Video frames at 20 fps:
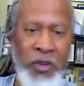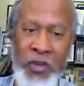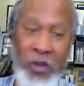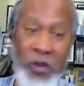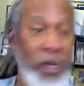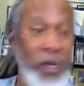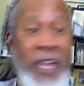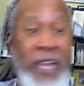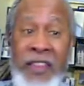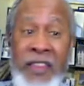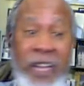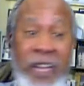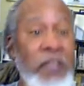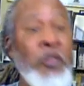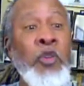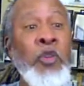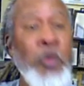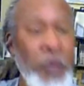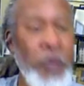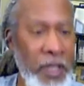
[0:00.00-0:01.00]
and then do
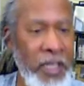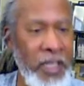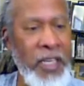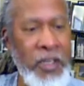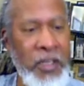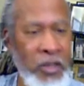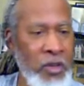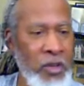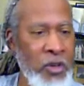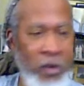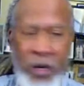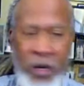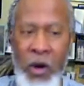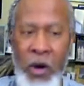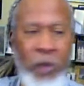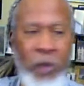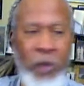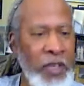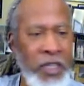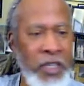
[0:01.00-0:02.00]
what they do and
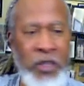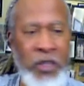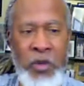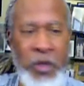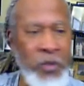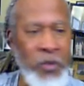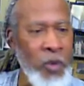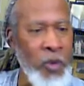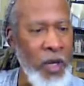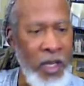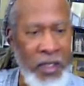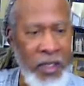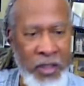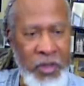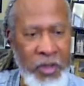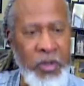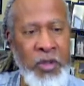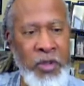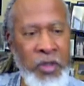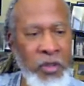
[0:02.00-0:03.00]
hopefully do it well and do it
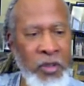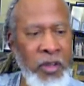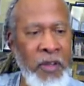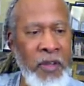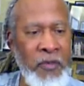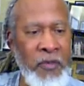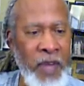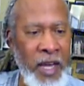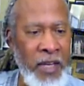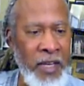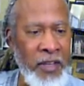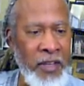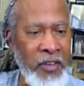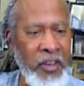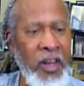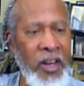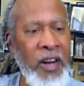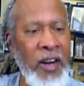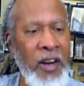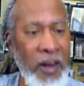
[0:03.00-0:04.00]
to the advantage
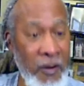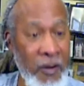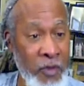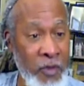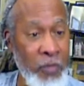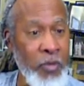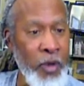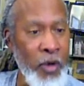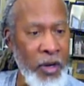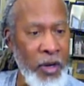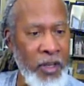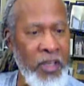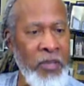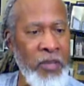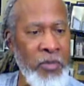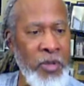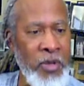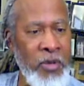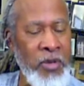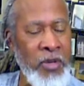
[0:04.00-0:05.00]
of the broader
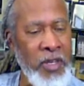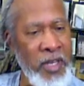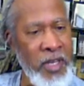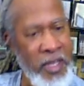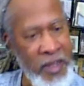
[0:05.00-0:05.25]
community.